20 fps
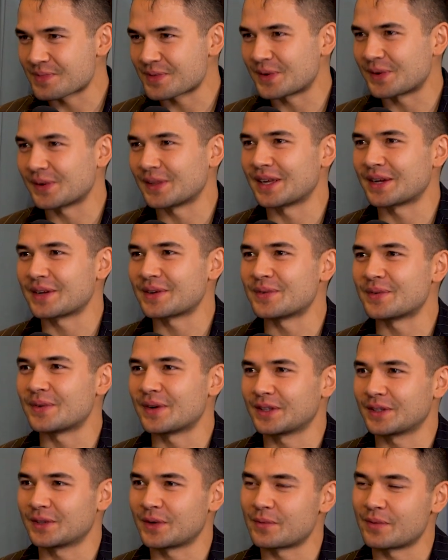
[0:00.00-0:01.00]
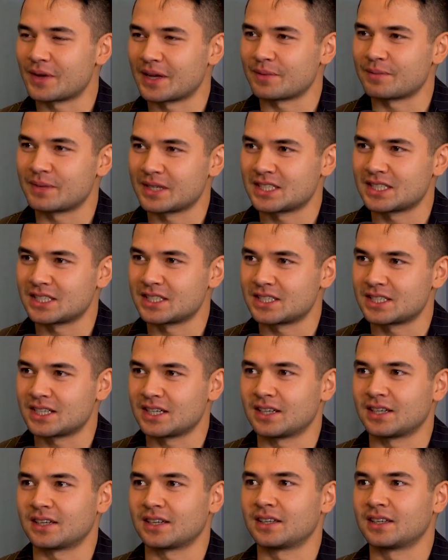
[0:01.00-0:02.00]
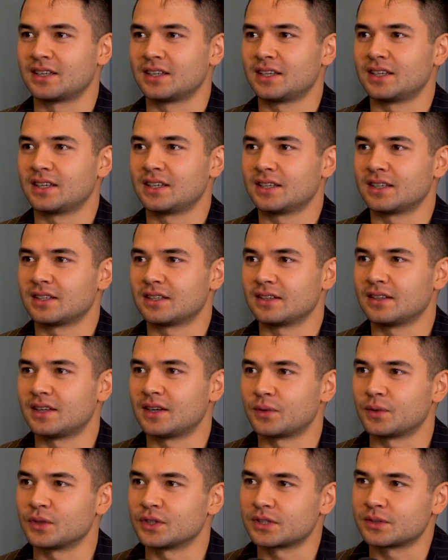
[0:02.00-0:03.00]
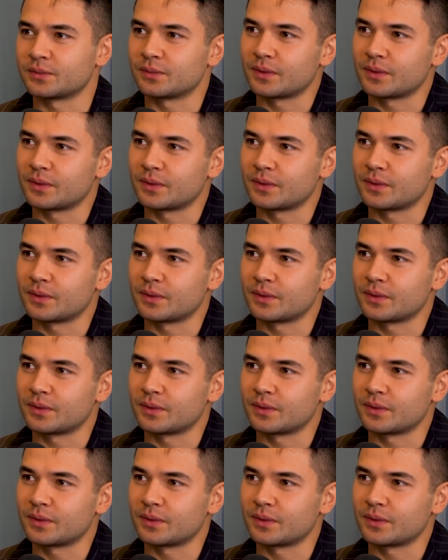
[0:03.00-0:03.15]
Or what your main message there was,